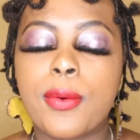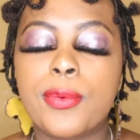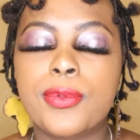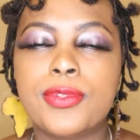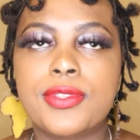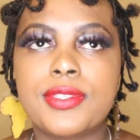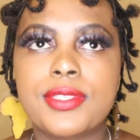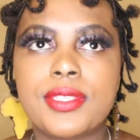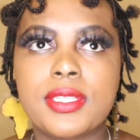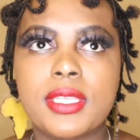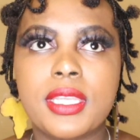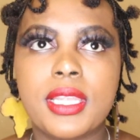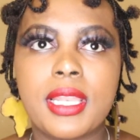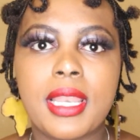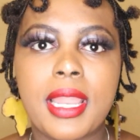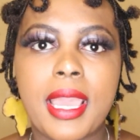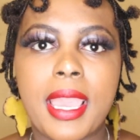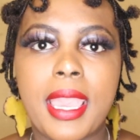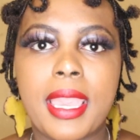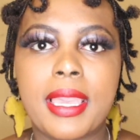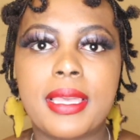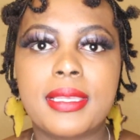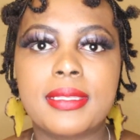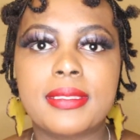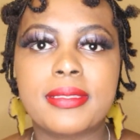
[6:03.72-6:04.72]
I would see
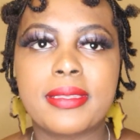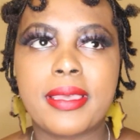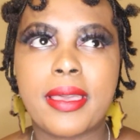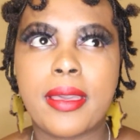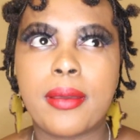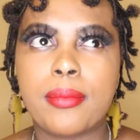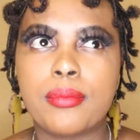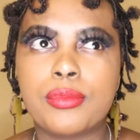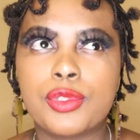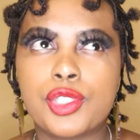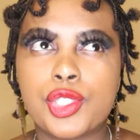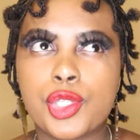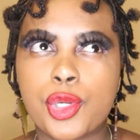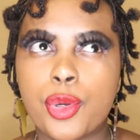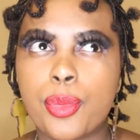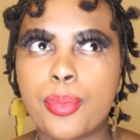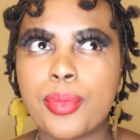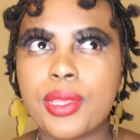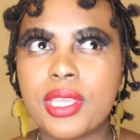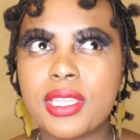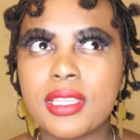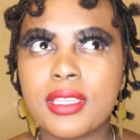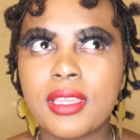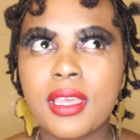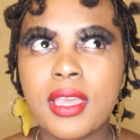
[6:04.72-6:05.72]
like some
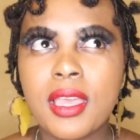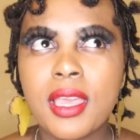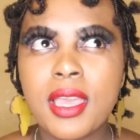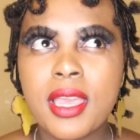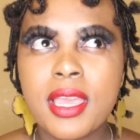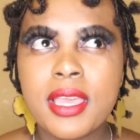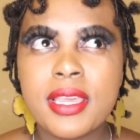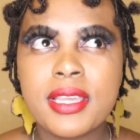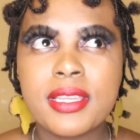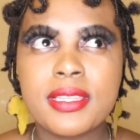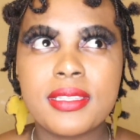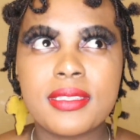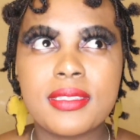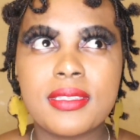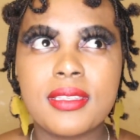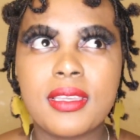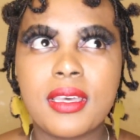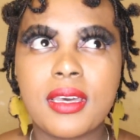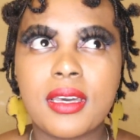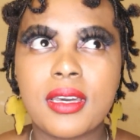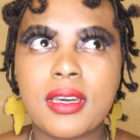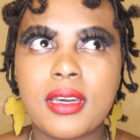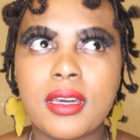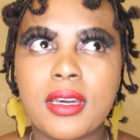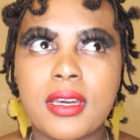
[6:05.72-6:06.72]
shopping
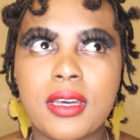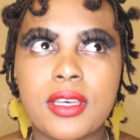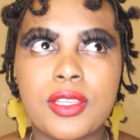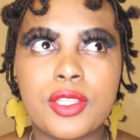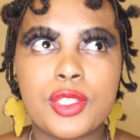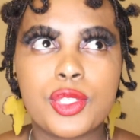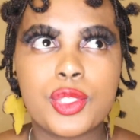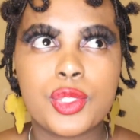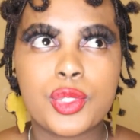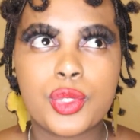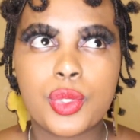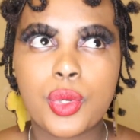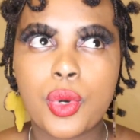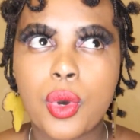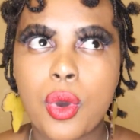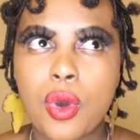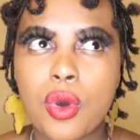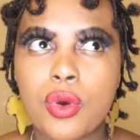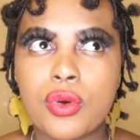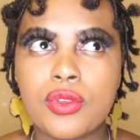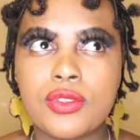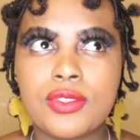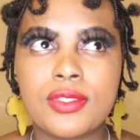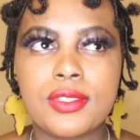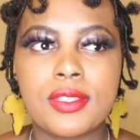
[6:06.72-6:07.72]
uh,
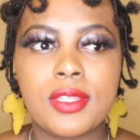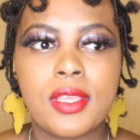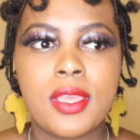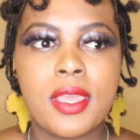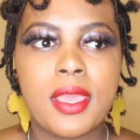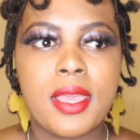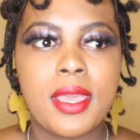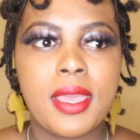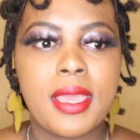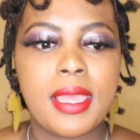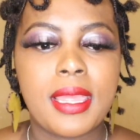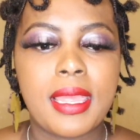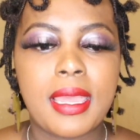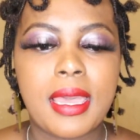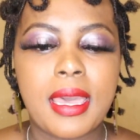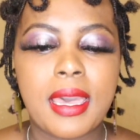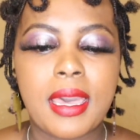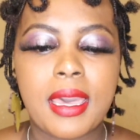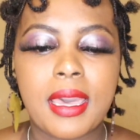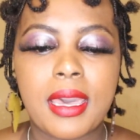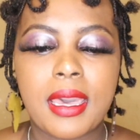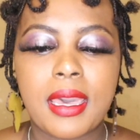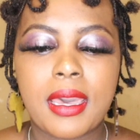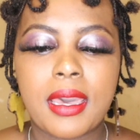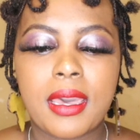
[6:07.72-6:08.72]
stores,
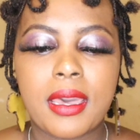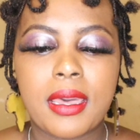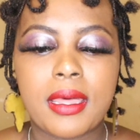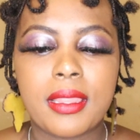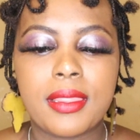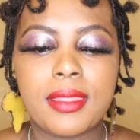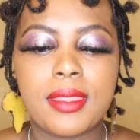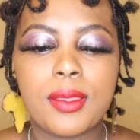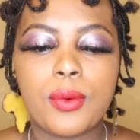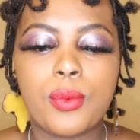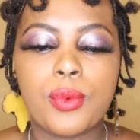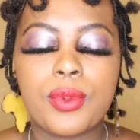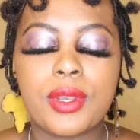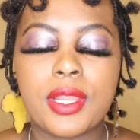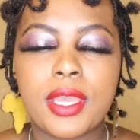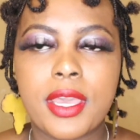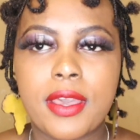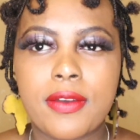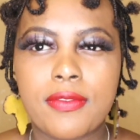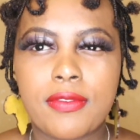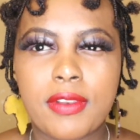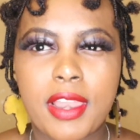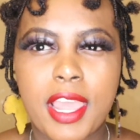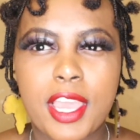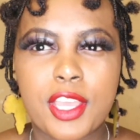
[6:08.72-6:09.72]
uh, they would
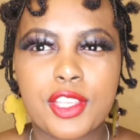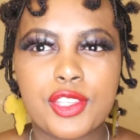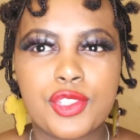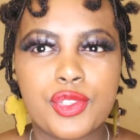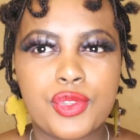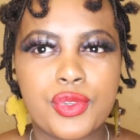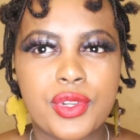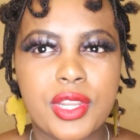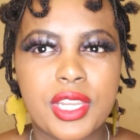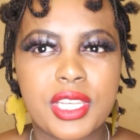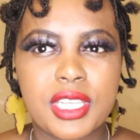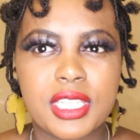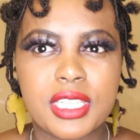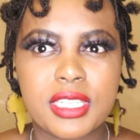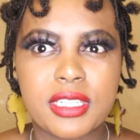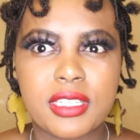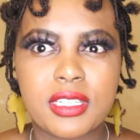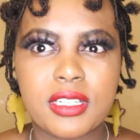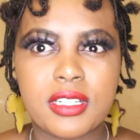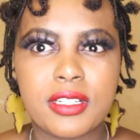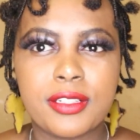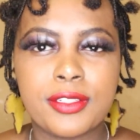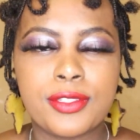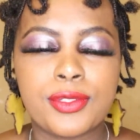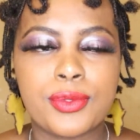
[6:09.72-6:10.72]
have like student
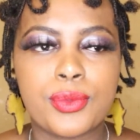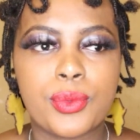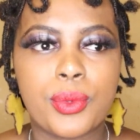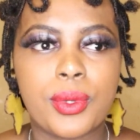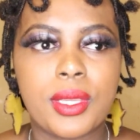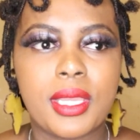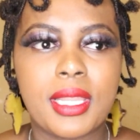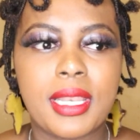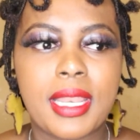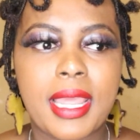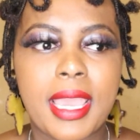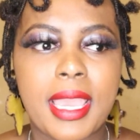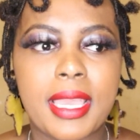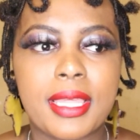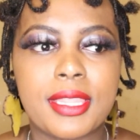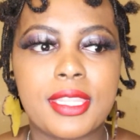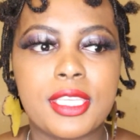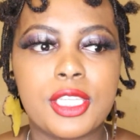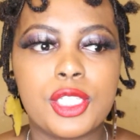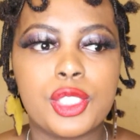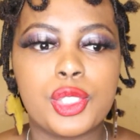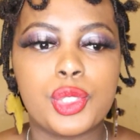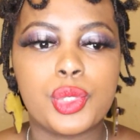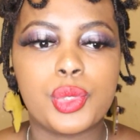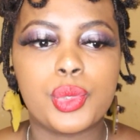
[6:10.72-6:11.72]
deals where like
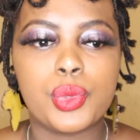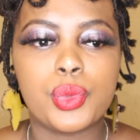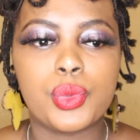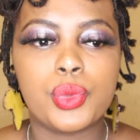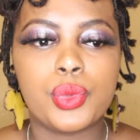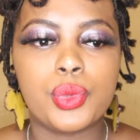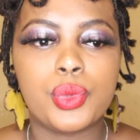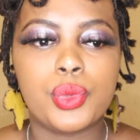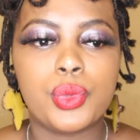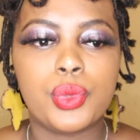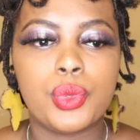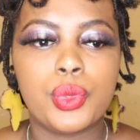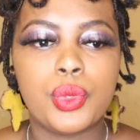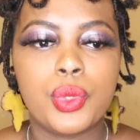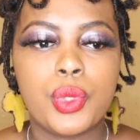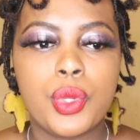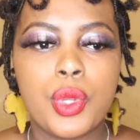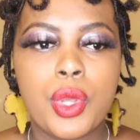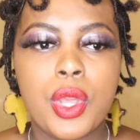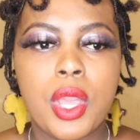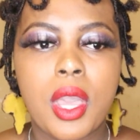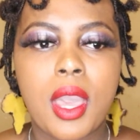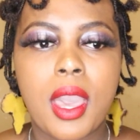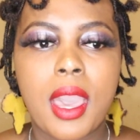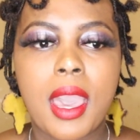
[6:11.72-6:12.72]
they do
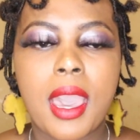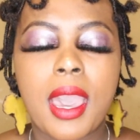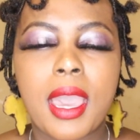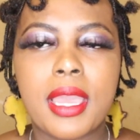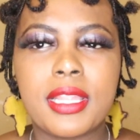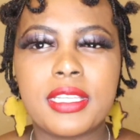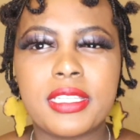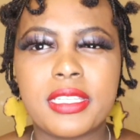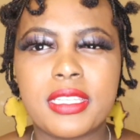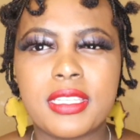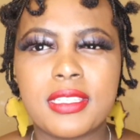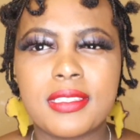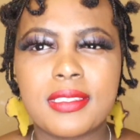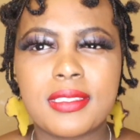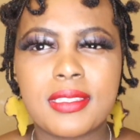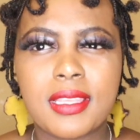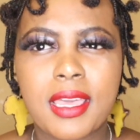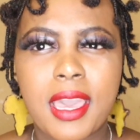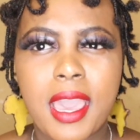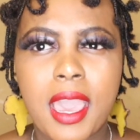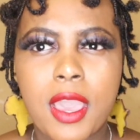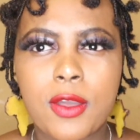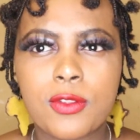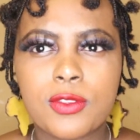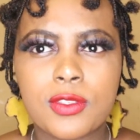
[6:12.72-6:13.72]
Uh,
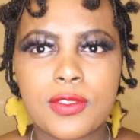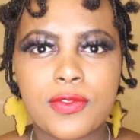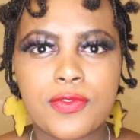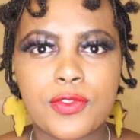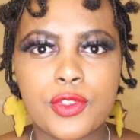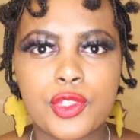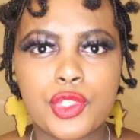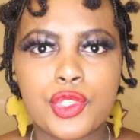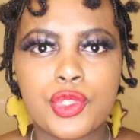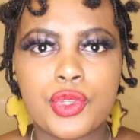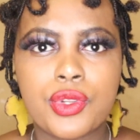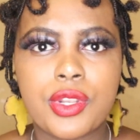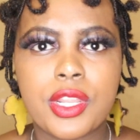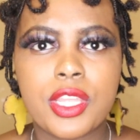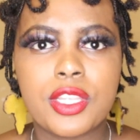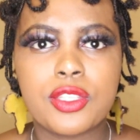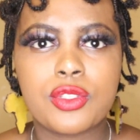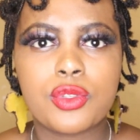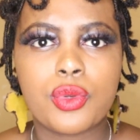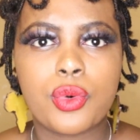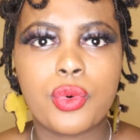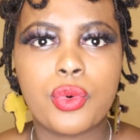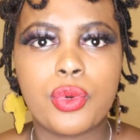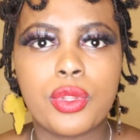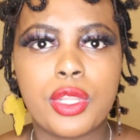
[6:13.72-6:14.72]
discounts for
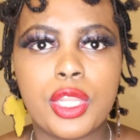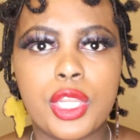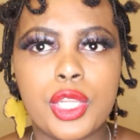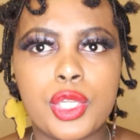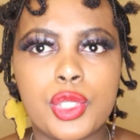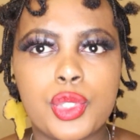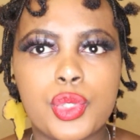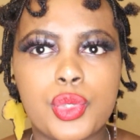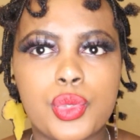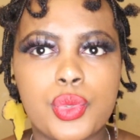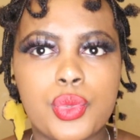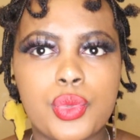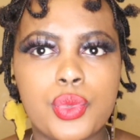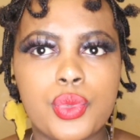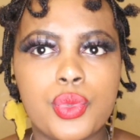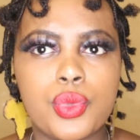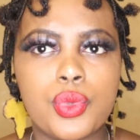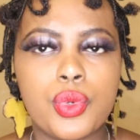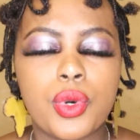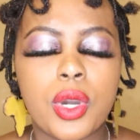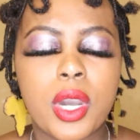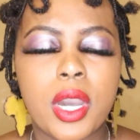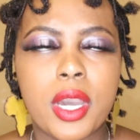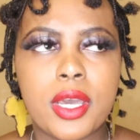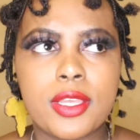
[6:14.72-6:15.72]
students, or they
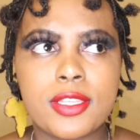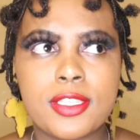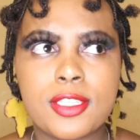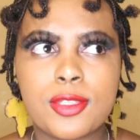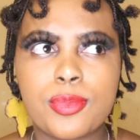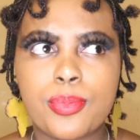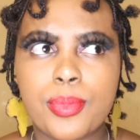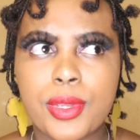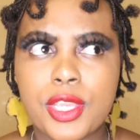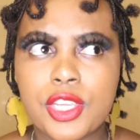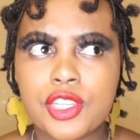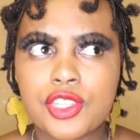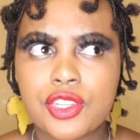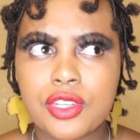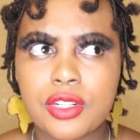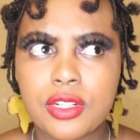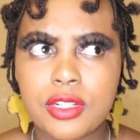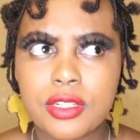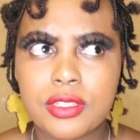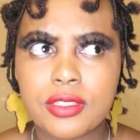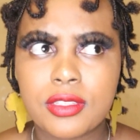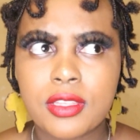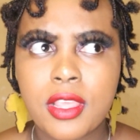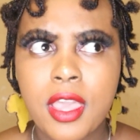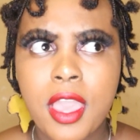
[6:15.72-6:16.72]
do uh,
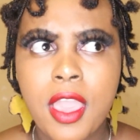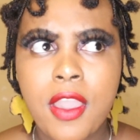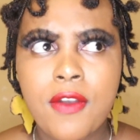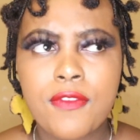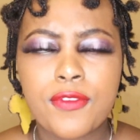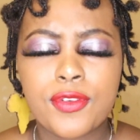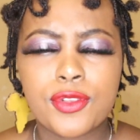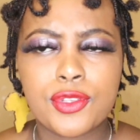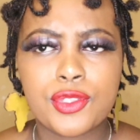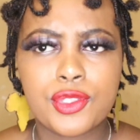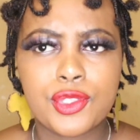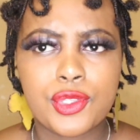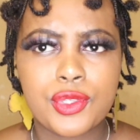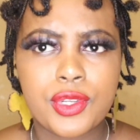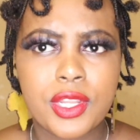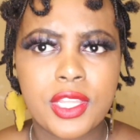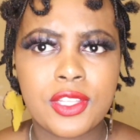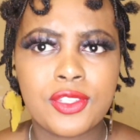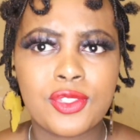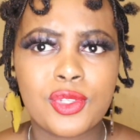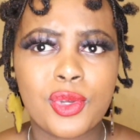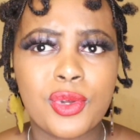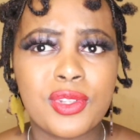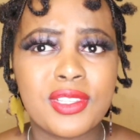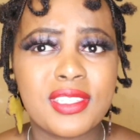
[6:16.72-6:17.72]
specials for
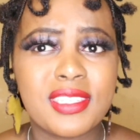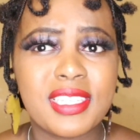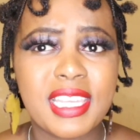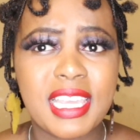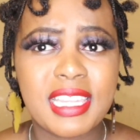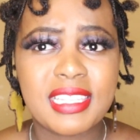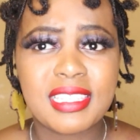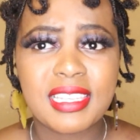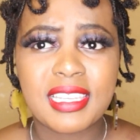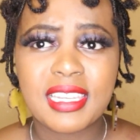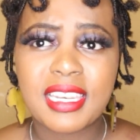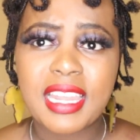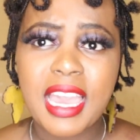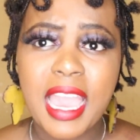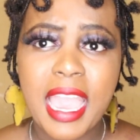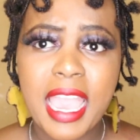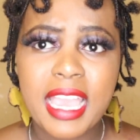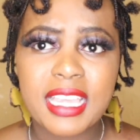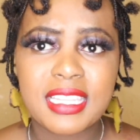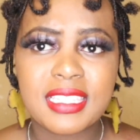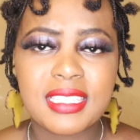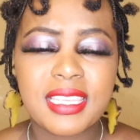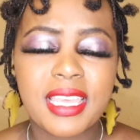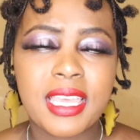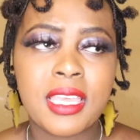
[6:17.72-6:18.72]
students on certain
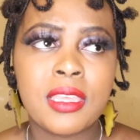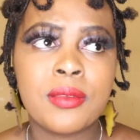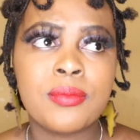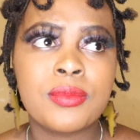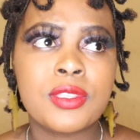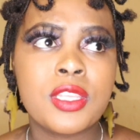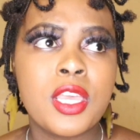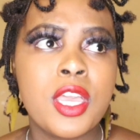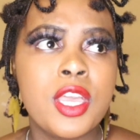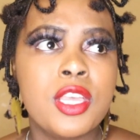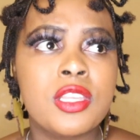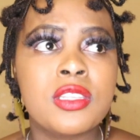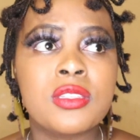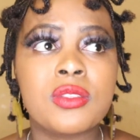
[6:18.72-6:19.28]
items.